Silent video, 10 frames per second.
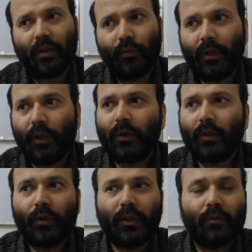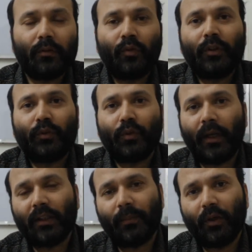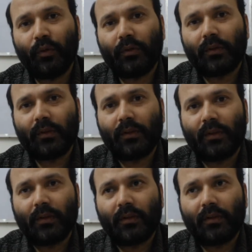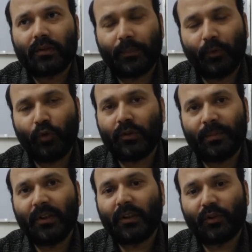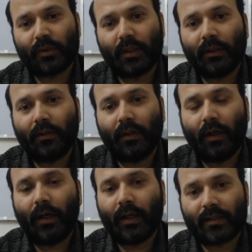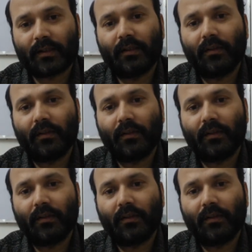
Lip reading: When you are going to write about, suppose if this question asks